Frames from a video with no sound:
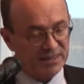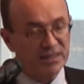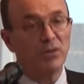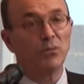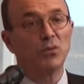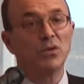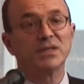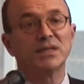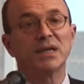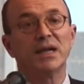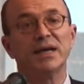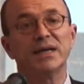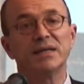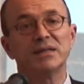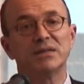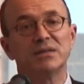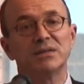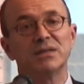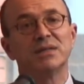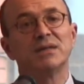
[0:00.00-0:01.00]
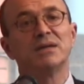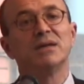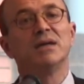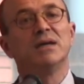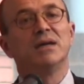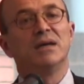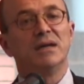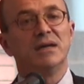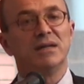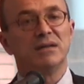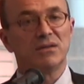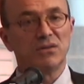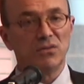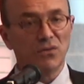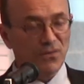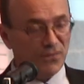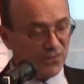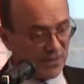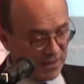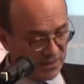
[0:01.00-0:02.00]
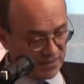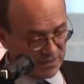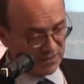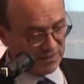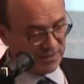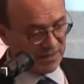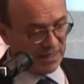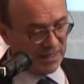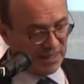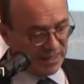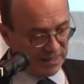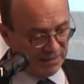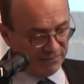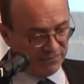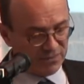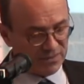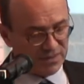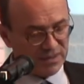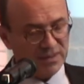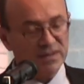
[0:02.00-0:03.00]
I was elected in 2011